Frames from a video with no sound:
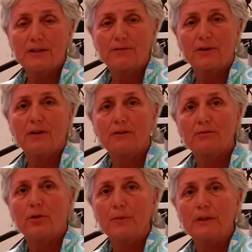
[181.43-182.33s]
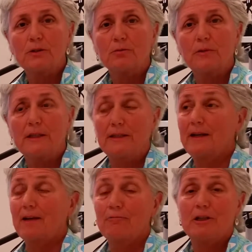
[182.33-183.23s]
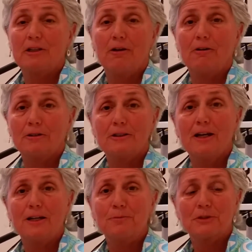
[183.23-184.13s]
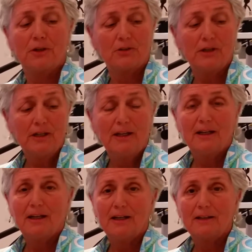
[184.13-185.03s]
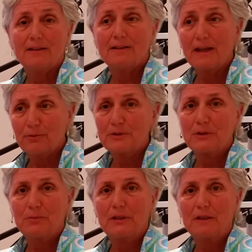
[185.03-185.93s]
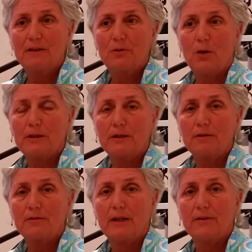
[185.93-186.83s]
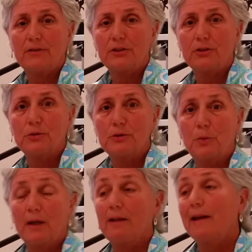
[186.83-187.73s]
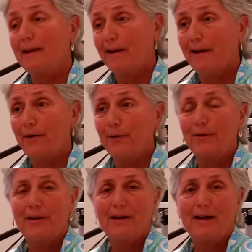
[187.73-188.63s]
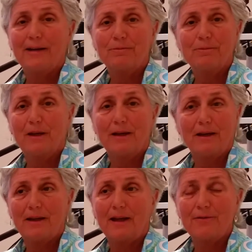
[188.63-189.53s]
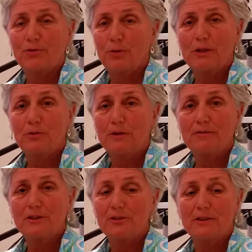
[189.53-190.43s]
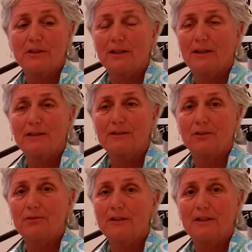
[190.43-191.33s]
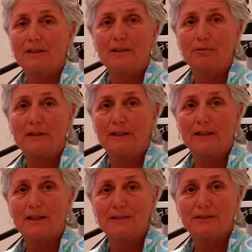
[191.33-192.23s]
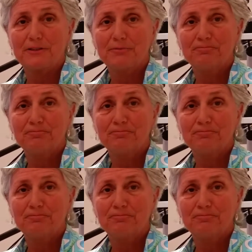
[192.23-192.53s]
difficult for me to read, and I read all the time. So that was a big quality of life issue as well. And now I have 20/20 vision, and I don't need any reading glasses.